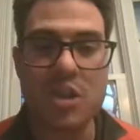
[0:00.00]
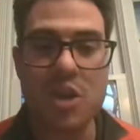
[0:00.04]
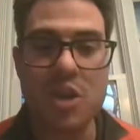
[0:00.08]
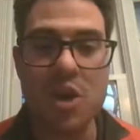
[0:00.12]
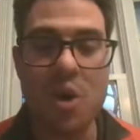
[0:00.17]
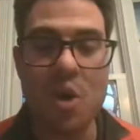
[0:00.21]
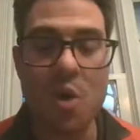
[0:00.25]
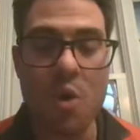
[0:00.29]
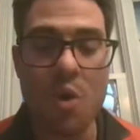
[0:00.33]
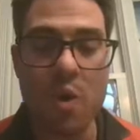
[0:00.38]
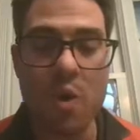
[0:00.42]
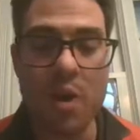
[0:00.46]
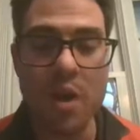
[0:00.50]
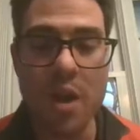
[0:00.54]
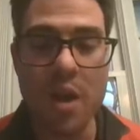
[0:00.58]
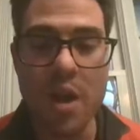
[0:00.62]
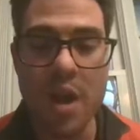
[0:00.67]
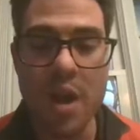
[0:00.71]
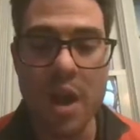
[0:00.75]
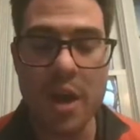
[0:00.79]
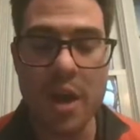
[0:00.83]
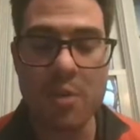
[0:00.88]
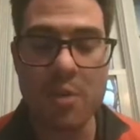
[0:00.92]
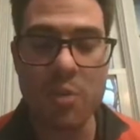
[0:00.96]
core,
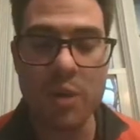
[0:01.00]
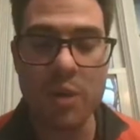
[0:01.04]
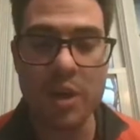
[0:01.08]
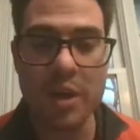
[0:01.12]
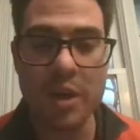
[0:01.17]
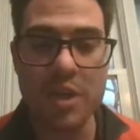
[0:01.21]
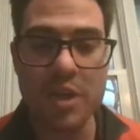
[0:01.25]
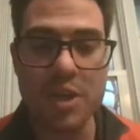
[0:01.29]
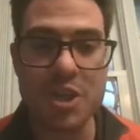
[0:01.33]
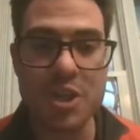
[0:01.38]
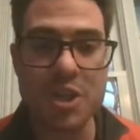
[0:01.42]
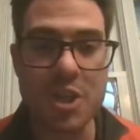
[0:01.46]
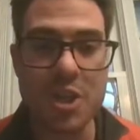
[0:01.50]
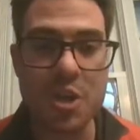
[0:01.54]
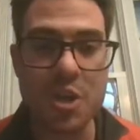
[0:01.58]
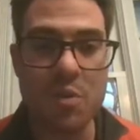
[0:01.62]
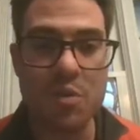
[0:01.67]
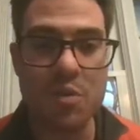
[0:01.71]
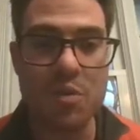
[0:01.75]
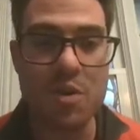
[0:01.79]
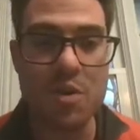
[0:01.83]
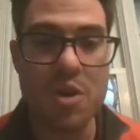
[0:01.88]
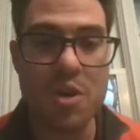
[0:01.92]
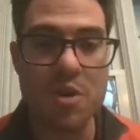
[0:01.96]
and we're going to
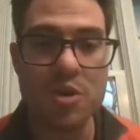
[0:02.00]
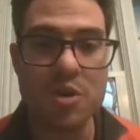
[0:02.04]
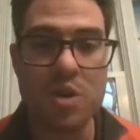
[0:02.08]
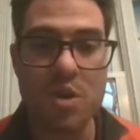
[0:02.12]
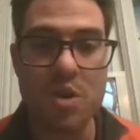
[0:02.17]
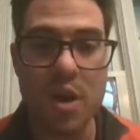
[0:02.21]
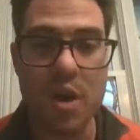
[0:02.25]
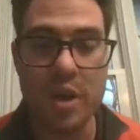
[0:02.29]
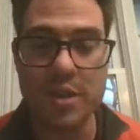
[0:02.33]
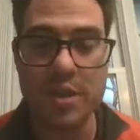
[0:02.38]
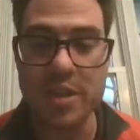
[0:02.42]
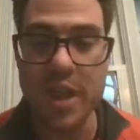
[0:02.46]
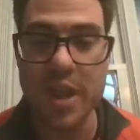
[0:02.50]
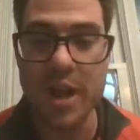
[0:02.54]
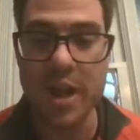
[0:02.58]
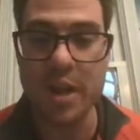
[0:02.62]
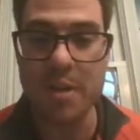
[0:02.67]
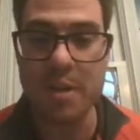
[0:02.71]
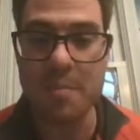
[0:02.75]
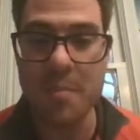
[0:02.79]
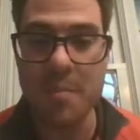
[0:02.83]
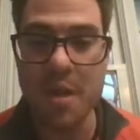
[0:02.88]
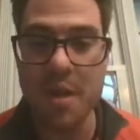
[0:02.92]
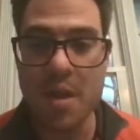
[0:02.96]
shoot neutrons at
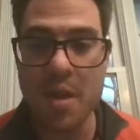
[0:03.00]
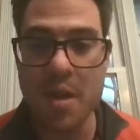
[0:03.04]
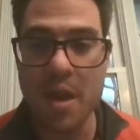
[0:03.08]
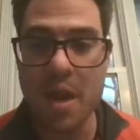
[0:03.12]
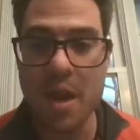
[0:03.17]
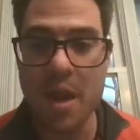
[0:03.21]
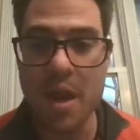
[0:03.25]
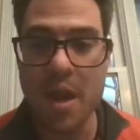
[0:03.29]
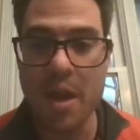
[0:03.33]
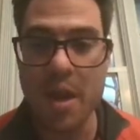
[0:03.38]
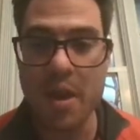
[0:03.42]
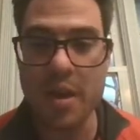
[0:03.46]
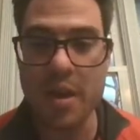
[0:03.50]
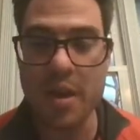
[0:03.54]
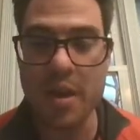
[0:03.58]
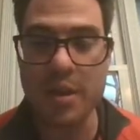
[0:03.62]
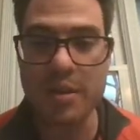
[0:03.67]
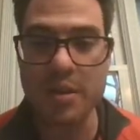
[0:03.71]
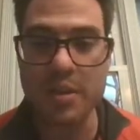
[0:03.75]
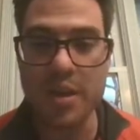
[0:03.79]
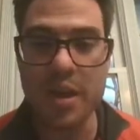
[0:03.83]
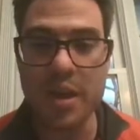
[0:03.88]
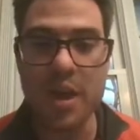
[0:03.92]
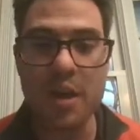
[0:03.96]
them
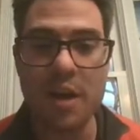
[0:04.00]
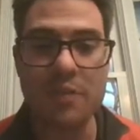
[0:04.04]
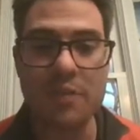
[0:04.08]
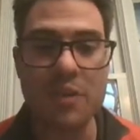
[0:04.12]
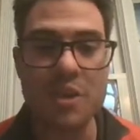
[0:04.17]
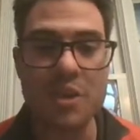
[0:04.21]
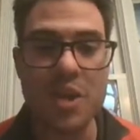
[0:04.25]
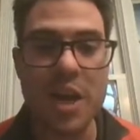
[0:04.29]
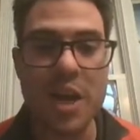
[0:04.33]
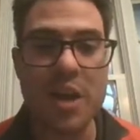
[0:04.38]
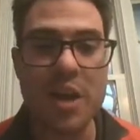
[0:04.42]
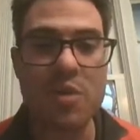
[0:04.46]
and set off a chain